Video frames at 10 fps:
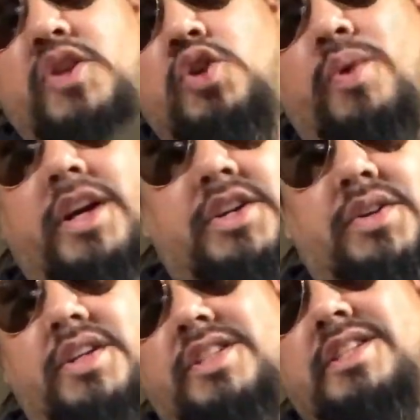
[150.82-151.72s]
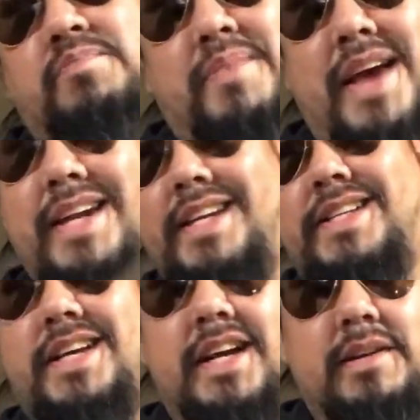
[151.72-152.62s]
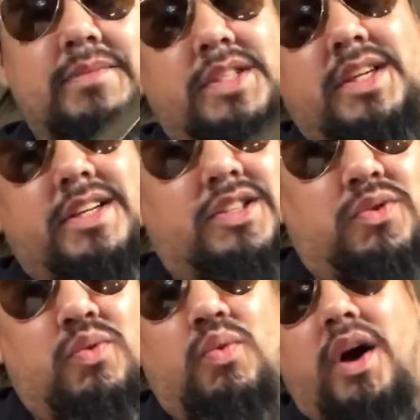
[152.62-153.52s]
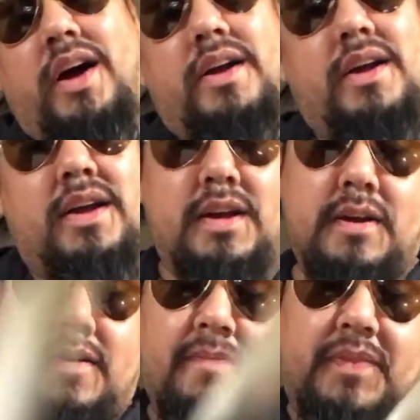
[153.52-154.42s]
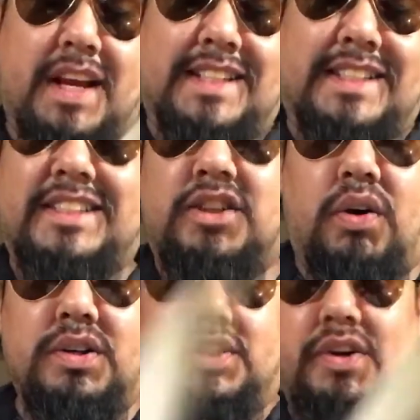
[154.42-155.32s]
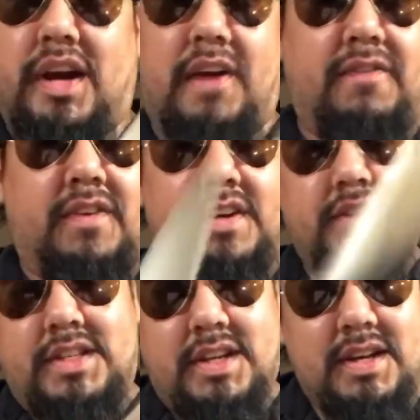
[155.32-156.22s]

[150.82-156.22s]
You want to do this as many times as you want. As dull as your knife is,